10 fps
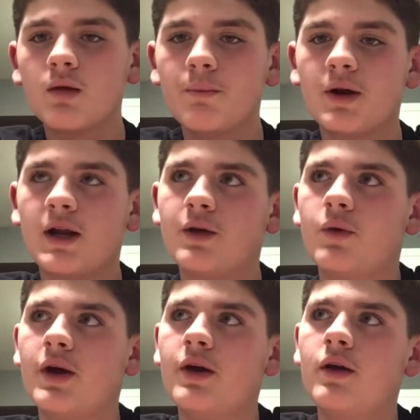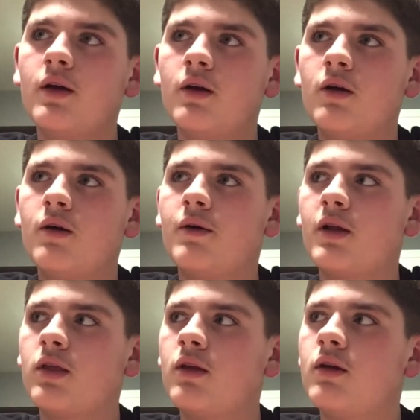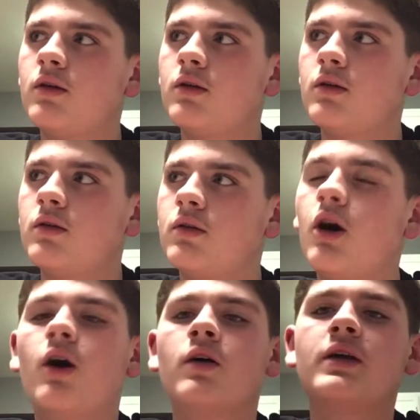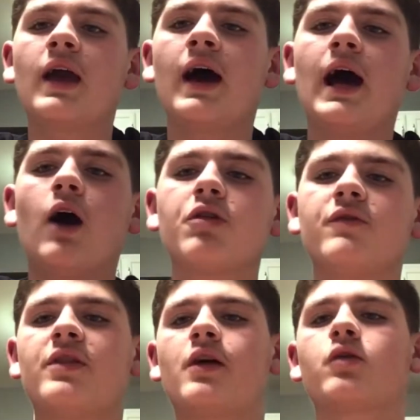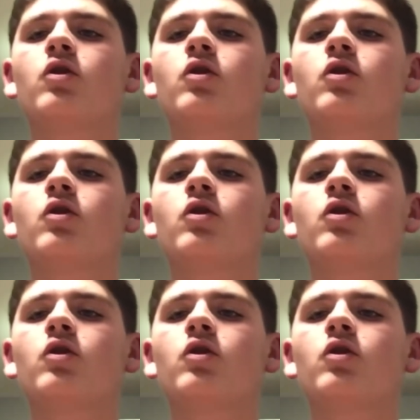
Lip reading: but anyway, what'd I say? Oh, yeah, House of a Thousand